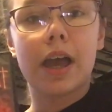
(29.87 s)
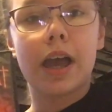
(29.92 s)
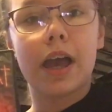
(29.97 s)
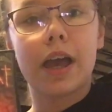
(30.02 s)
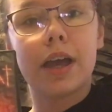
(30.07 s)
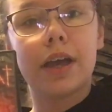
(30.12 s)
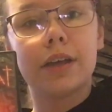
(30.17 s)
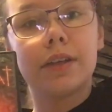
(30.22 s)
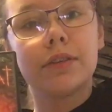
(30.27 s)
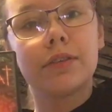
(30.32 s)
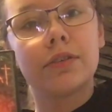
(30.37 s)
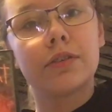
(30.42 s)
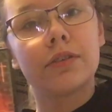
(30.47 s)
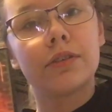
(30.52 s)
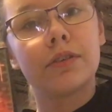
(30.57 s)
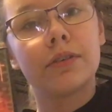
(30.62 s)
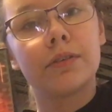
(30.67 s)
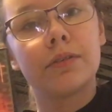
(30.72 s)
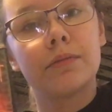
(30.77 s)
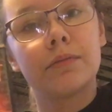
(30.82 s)
And
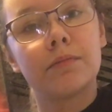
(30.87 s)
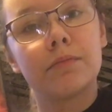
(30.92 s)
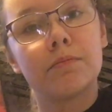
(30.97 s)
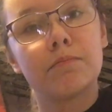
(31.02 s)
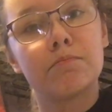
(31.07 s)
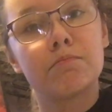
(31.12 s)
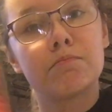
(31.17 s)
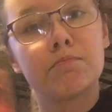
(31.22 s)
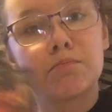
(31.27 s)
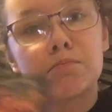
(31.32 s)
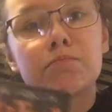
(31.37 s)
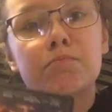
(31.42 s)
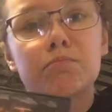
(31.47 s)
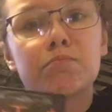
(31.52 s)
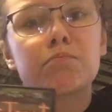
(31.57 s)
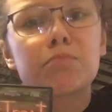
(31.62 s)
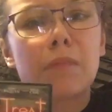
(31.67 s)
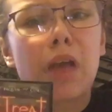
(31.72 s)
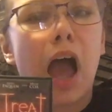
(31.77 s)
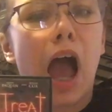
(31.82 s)

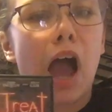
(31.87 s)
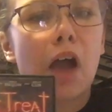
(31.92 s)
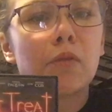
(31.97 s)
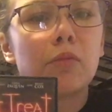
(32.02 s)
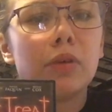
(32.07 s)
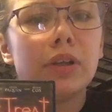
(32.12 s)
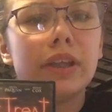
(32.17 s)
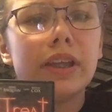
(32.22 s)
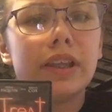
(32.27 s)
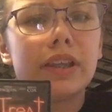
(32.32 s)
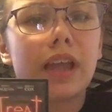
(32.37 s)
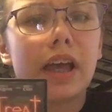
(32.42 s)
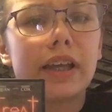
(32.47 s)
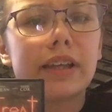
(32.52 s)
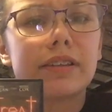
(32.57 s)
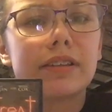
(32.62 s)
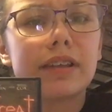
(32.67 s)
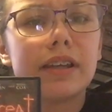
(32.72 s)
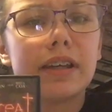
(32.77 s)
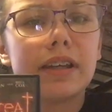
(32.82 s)
I really
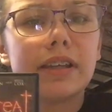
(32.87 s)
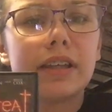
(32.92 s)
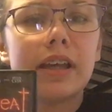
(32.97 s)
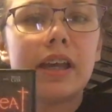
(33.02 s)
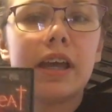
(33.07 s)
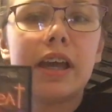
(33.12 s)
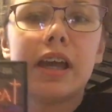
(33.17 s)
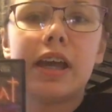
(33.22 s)
liked it.